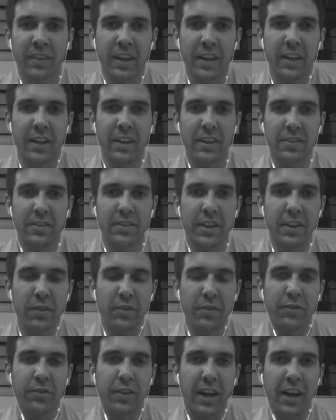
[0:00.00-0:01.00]
And say you
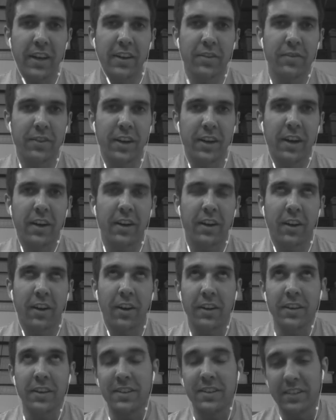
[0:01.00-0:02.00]
find a fare
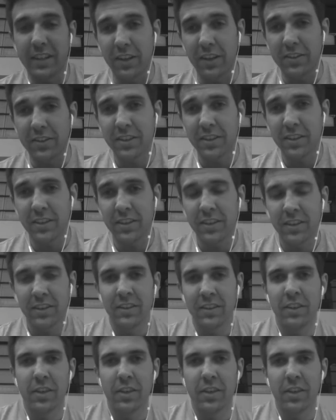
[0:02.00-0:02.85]
on Delta